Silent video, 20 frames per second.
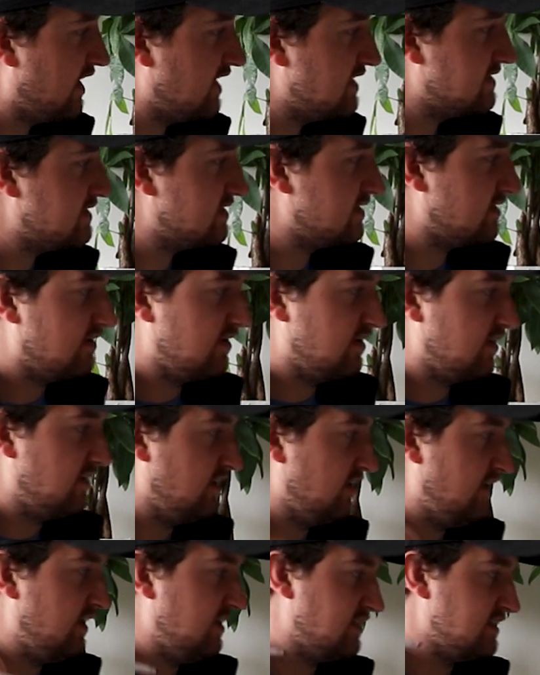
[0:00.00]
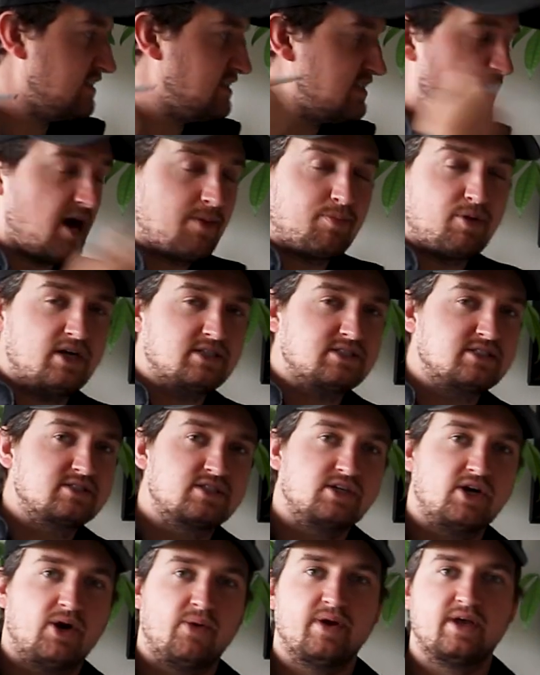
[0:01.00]
guys get this thought
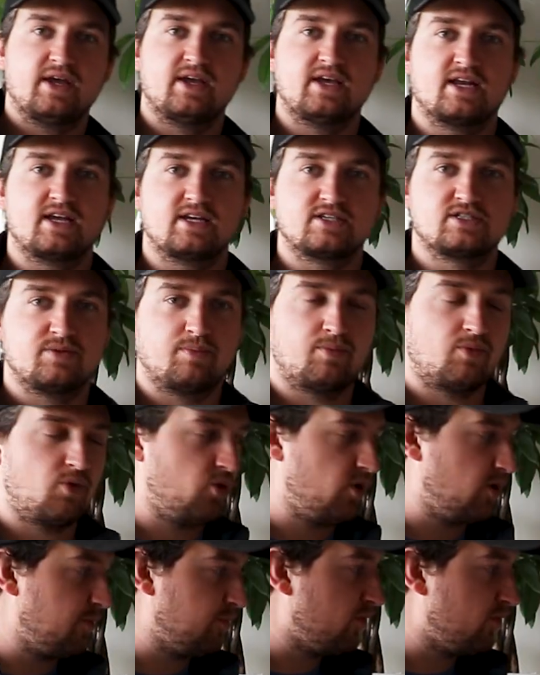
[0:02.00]
process going, getting some more